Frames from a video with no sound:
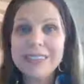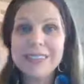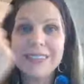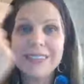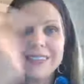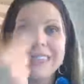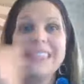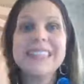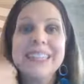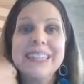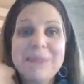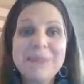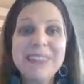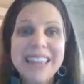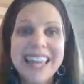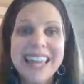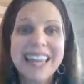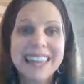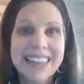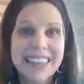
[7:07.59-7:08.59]

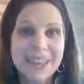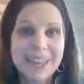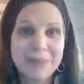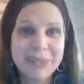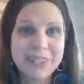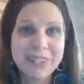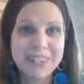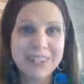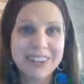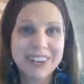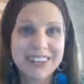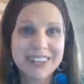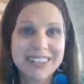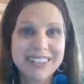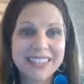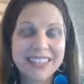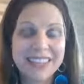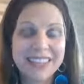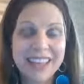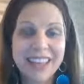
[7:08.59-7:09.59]
stimulate the
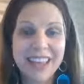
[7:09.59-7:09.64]
hemispheres